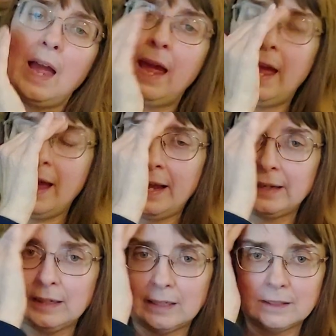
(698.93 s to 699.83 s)

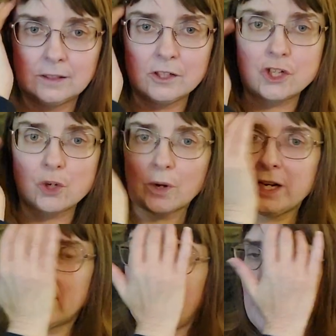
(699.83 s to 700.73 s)
and Jordan
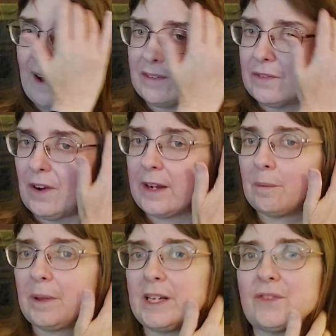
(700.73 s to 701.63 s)
and I have to find a
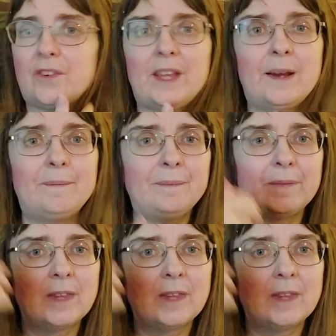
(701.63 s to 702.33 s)
place for them.